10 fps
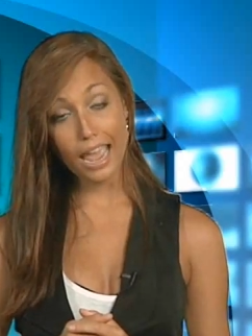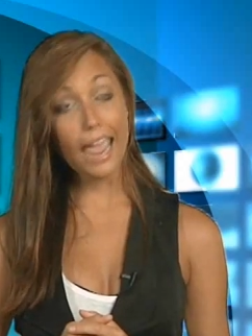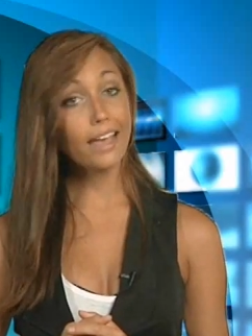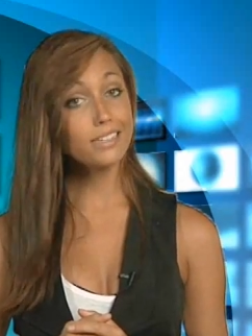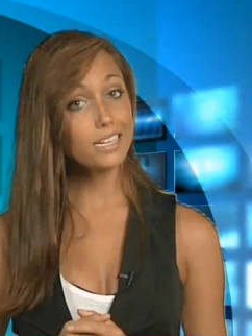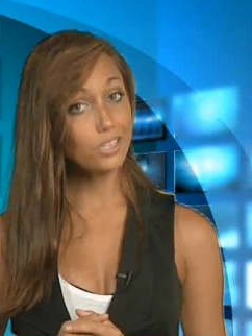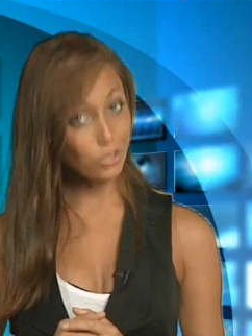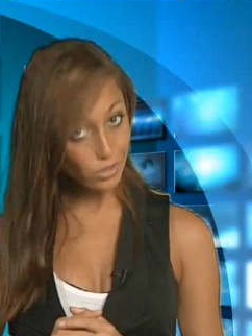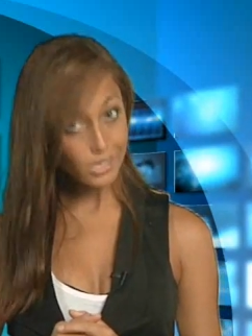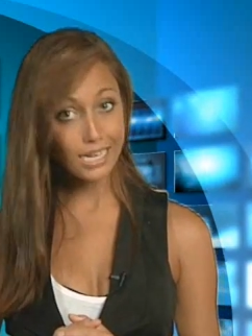And it
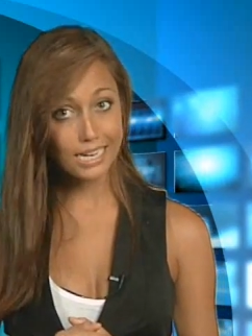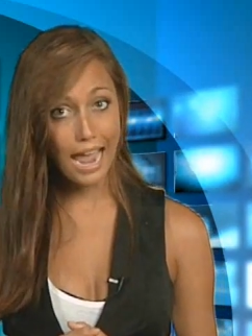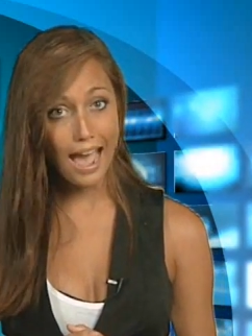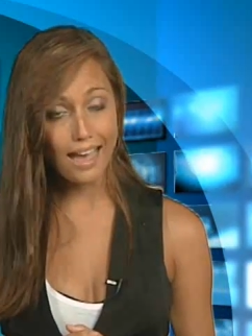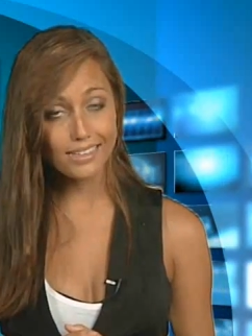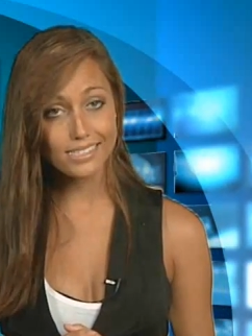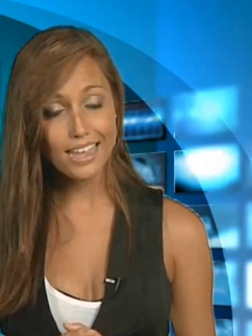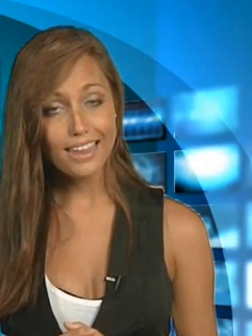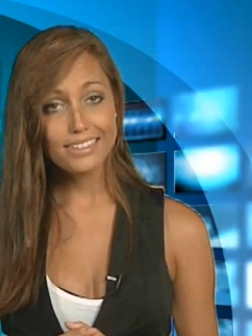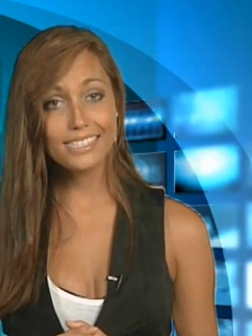looks like it has.
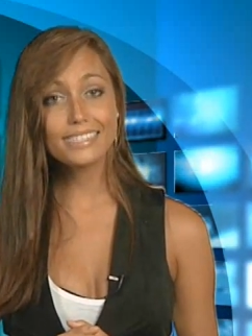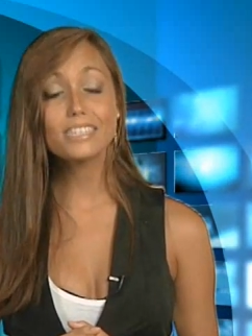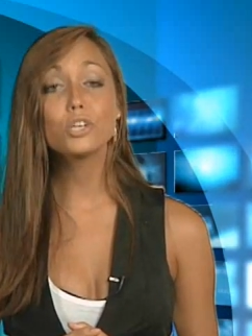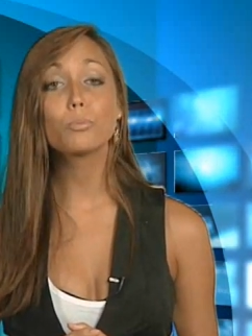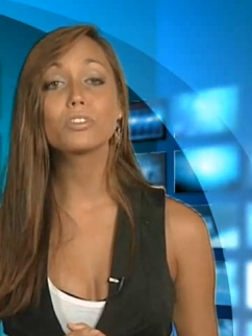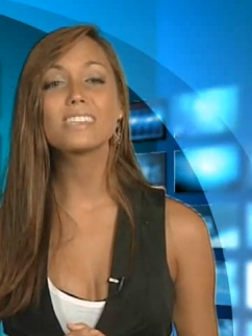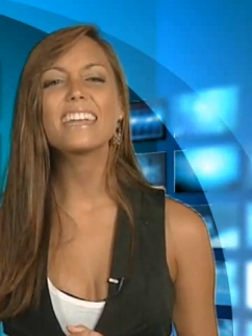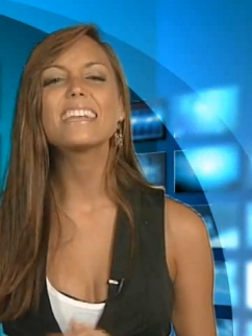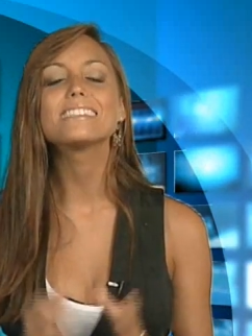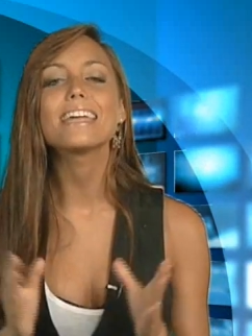
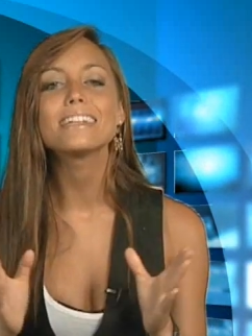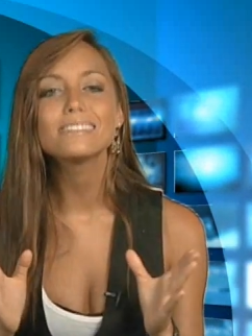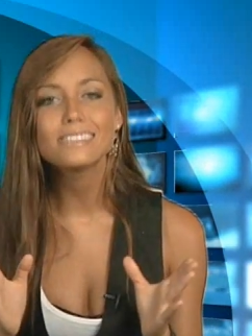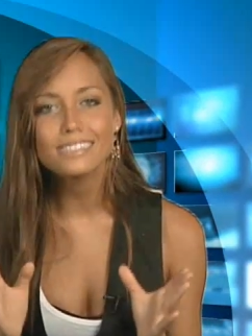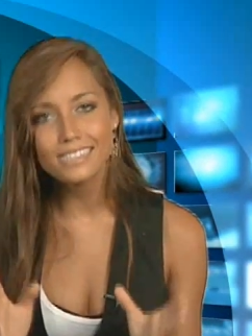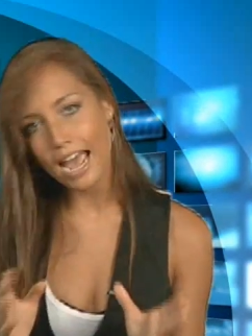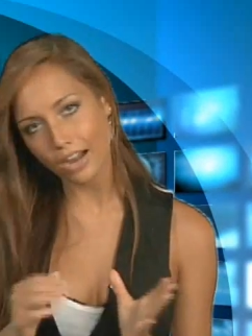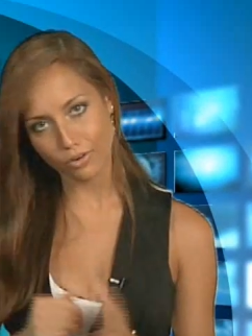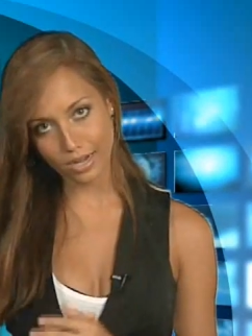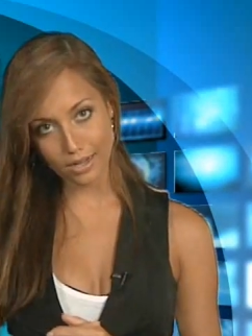62% is a
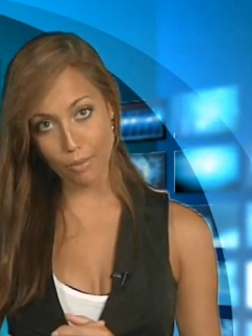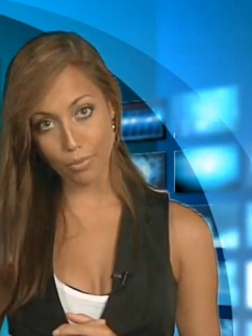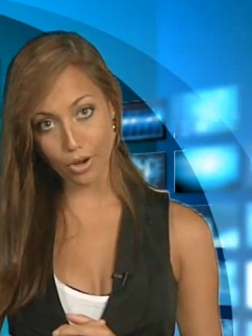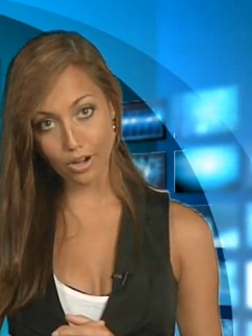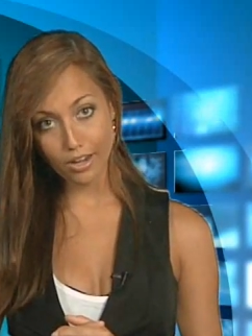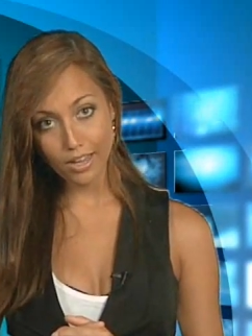staggering number.